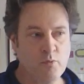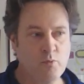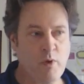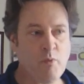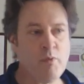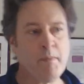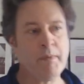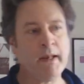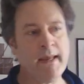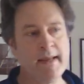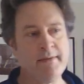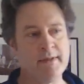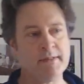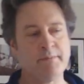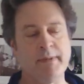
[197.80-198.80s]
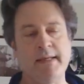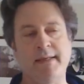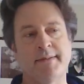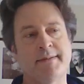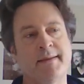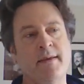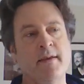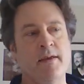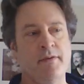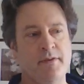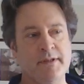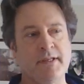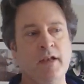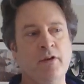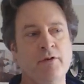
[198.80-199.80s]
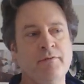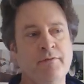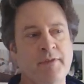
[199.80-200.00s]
When we're playing this piece, there's a lot of